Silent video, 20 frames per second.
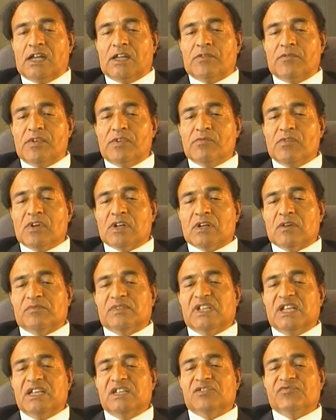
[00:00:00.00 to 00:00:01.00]
In view
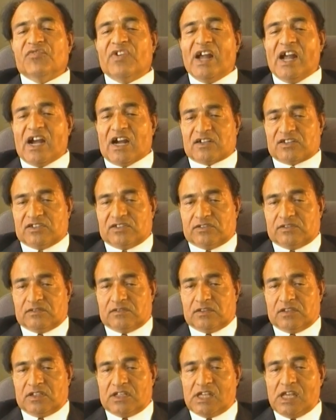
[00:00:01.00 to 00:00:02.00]
of these facts,
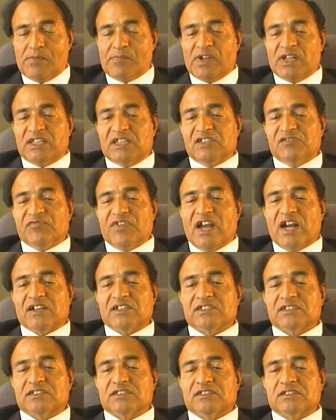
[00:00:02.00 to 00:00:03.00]
keeping these
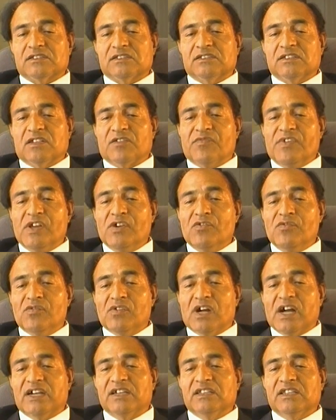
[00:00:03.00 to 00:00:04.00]
facts in
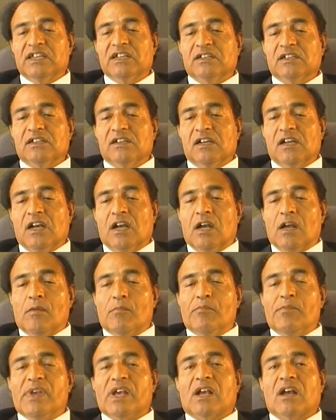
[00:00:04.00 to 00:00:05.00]
view, I think
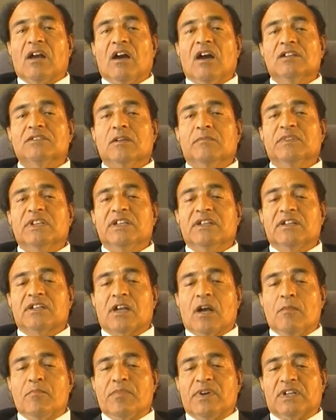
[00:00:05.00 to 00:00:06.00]
because of the
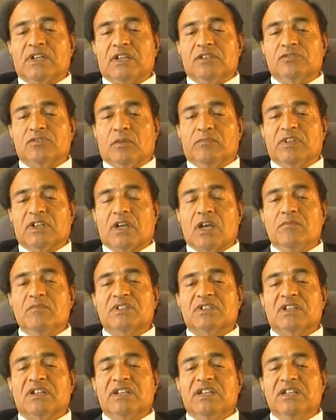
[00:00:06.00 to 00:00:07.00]
incompetence of the
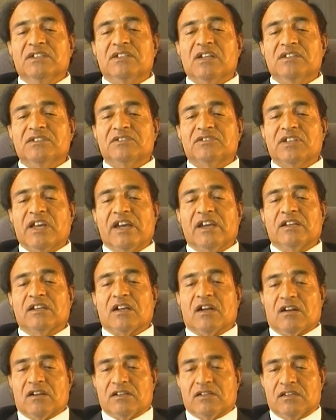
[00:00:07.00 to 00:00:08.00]
Commissioner Lisa
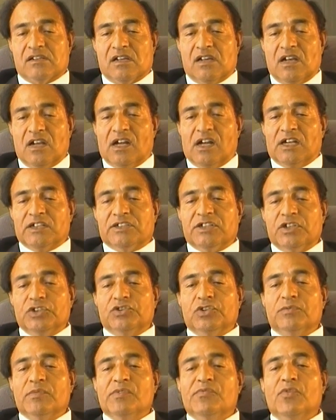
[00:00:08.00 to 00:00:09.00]
Steingart, she
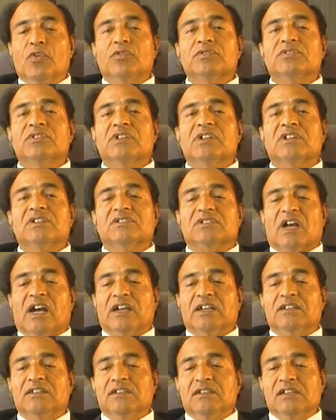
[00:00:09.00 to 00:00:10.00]
should be forced to
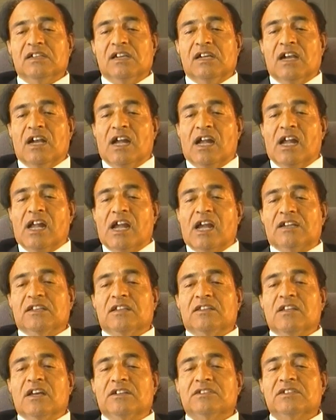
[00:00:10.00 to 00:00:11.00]
resign, and
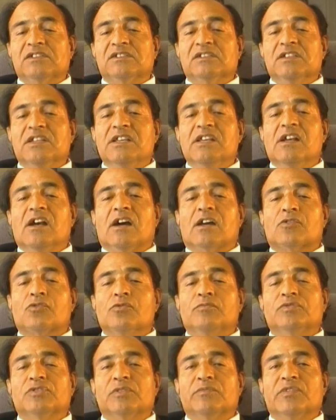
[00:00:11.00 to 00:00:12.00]
the nurses in ER
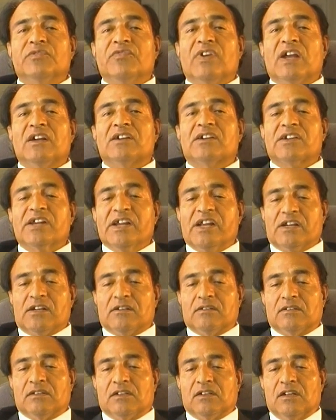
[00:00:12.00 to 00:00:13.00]
room should be well
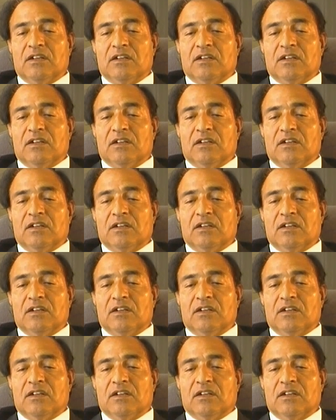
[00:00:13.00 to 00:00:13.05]
trained.